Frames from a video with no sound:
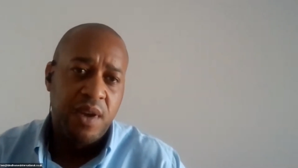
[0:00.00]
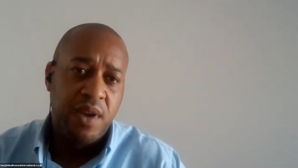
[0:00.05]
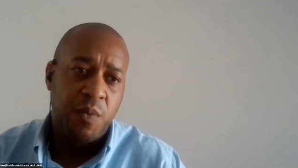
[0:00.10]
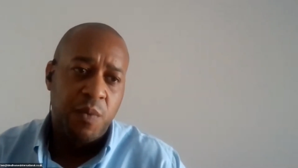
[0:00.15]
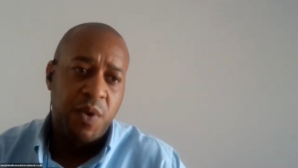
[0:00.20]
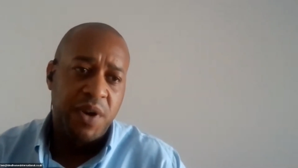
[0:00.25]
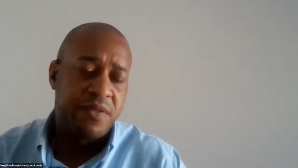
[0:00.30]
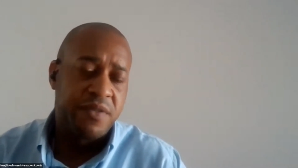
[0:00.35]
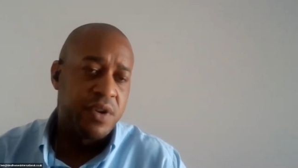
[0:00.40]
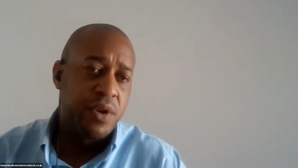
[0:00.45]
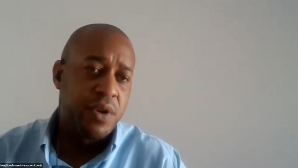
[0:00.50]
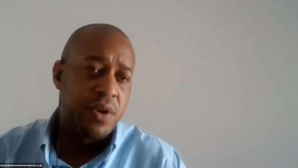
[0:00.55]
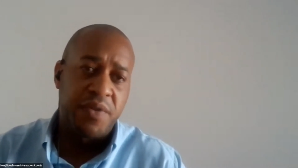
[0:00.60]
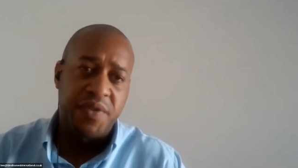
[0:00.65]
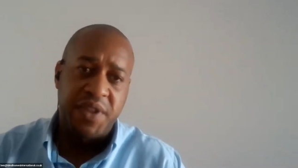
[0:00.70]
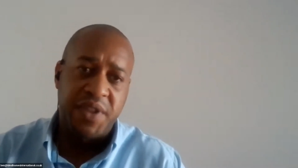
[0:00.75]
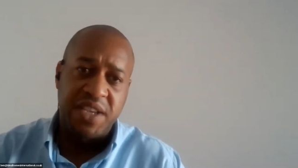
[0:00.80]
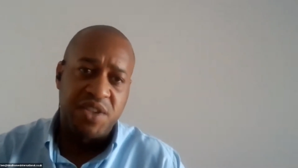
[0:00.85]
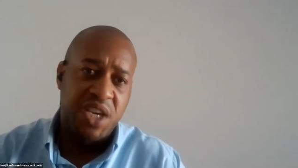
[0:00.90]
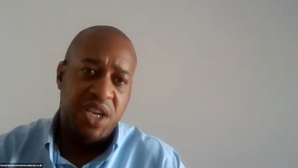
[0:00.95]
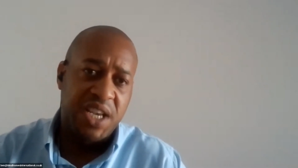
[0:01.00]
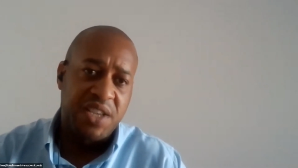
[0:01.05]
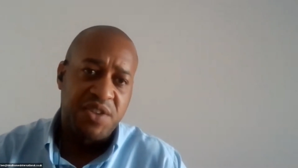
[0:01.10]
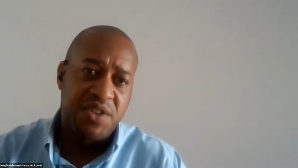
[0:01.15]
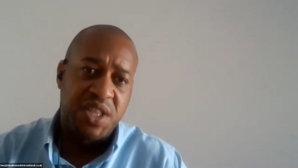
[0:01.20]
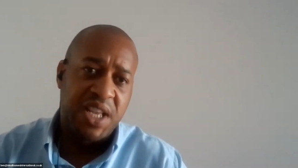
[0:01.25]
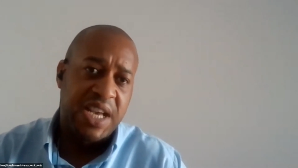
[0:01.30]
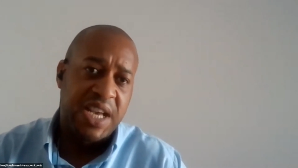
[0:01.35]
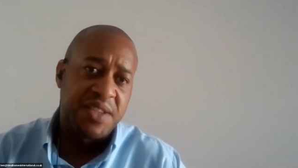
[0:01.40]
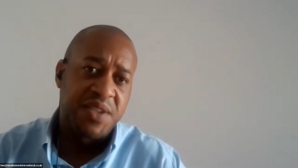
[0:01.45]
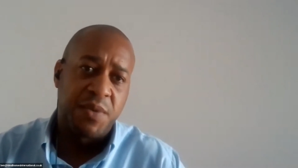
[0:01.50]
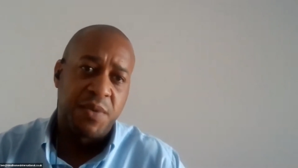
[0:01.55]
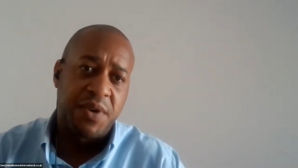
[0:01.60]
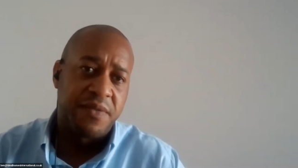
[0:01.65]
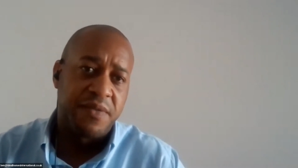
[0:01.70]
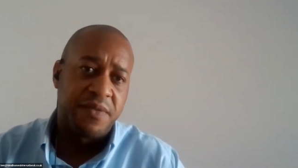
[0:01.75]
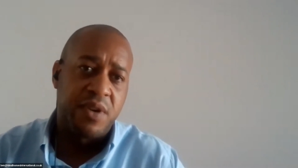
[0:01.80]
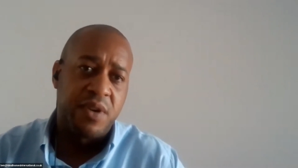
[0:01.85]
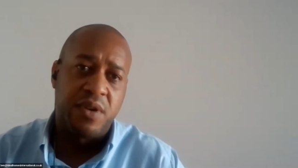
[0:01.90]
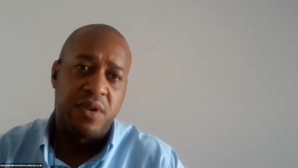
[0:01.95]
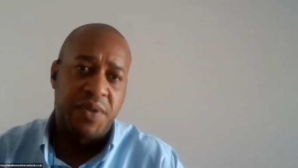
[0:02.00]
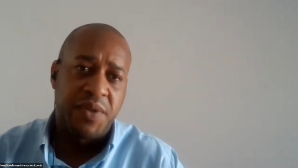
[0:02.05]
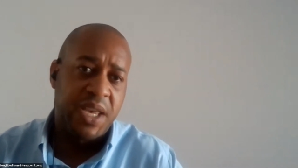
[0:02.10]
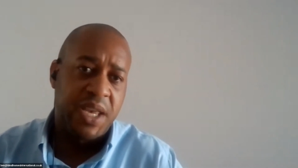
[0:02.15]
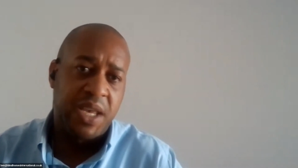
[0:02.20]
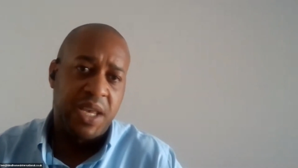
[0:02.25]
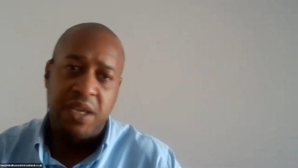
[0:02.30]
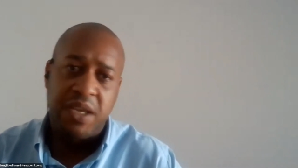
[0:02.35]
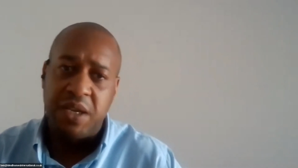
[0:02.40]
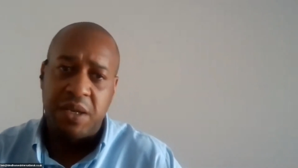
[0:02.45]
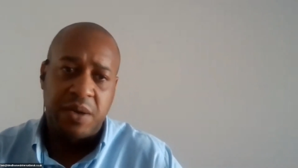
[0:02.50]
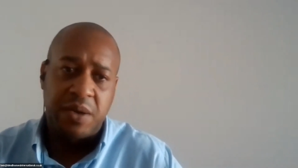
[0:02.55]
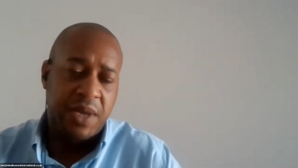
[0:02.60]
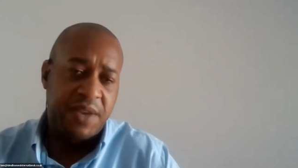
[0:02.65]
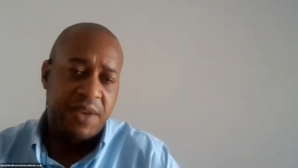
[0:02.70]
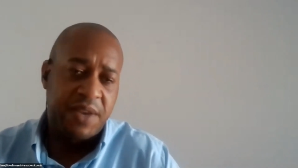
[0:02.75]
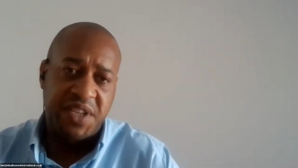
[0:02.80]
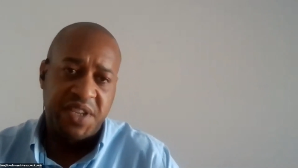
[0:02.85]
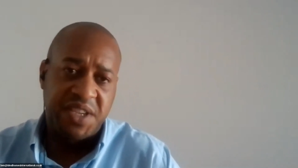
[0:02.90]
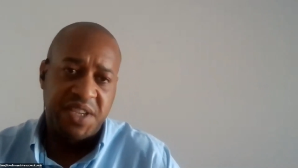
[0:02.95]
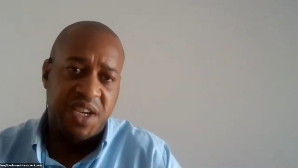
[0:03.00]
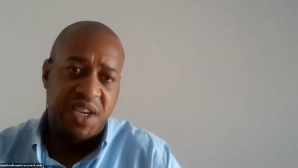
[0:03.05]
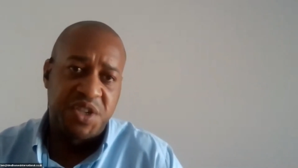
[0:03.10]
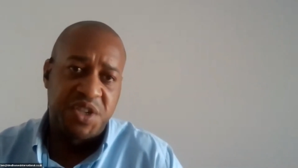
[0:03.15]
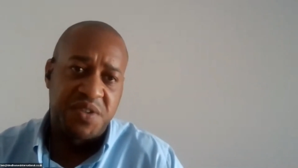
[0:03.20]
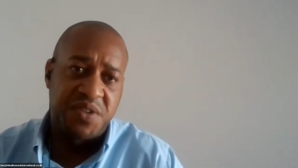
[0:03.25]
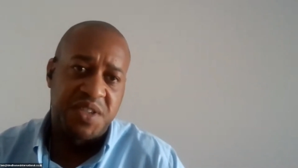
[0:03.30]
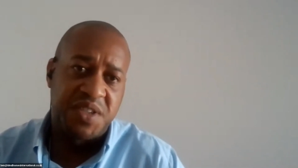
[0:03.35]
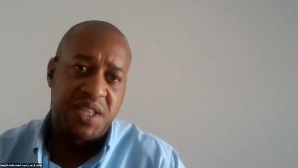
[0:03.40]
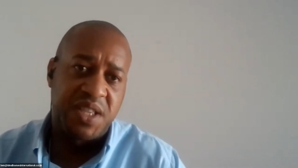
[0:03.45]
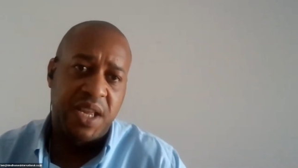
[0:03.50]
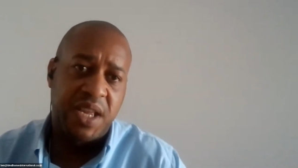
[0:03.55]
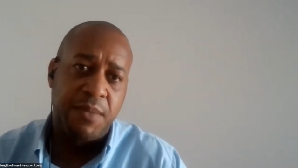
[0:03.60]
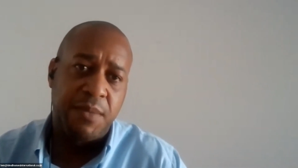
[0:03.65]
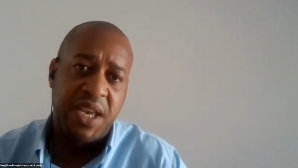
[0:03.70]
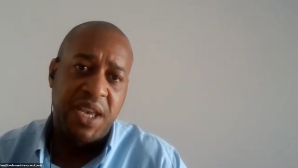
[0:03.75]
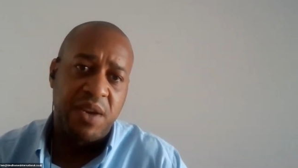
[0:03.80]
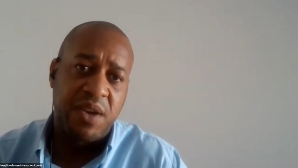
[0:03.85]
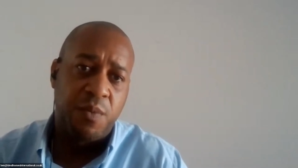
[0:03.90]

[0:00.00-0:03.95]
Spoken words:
Whether or not they change that, whether or not they have discussions and they make